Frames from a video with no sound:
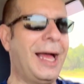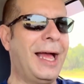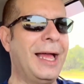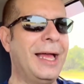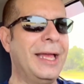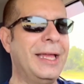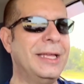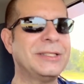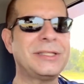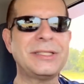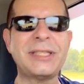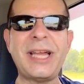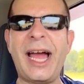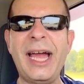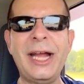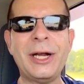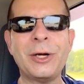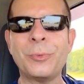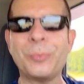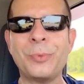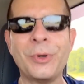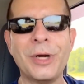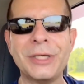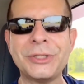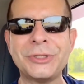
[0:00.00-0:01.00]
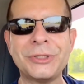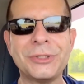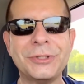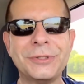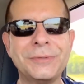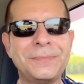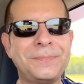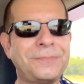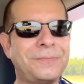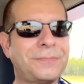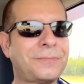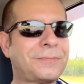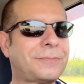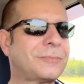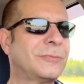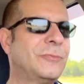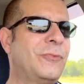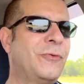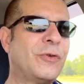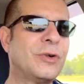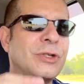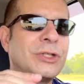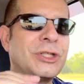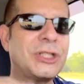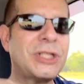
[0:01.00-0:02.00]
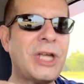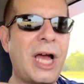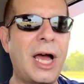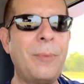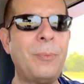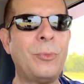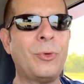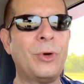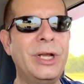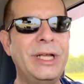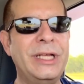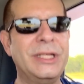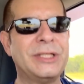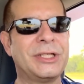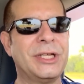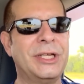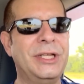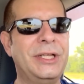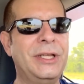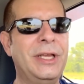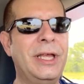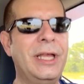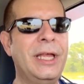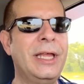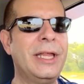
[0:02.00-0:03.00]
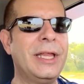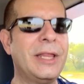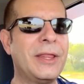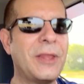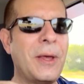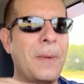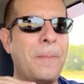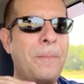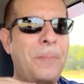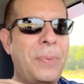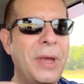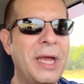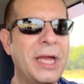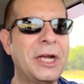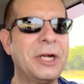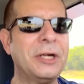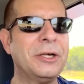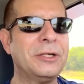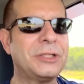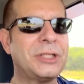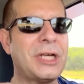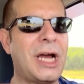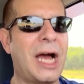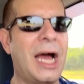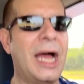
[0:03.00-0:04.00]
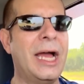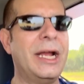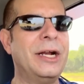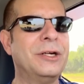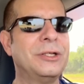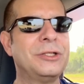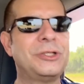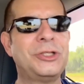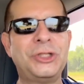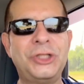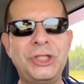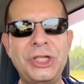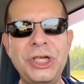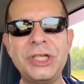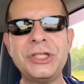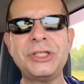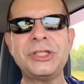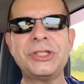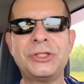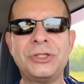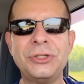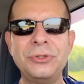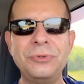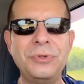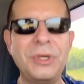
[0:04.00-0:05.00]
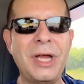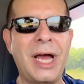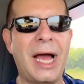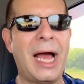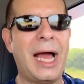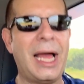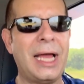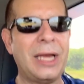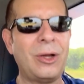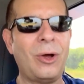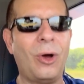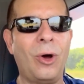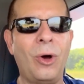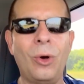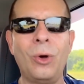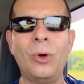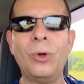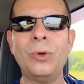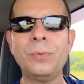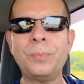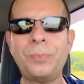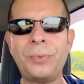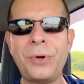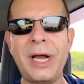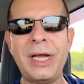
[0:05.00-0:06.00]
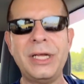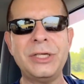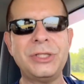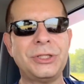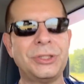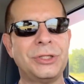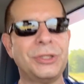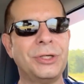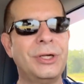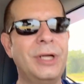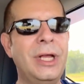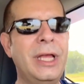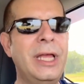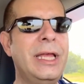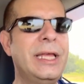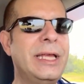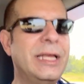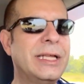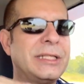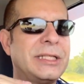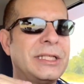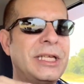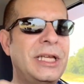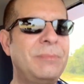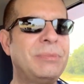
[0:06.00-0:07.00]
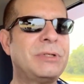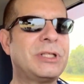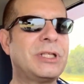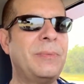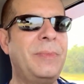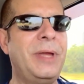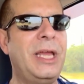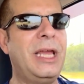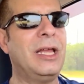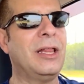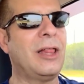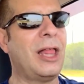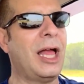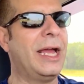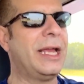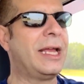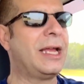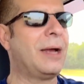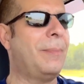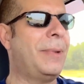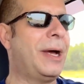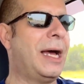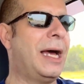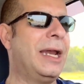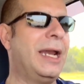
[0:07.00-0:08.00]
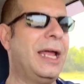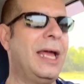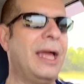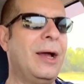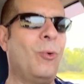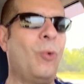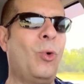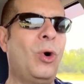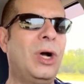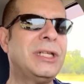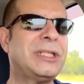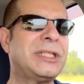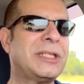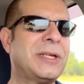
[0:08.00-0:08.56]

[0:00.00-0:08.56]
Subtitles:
is tire pressure. For some reason, the bigger tires just do not hold pressure. it seems to me like about once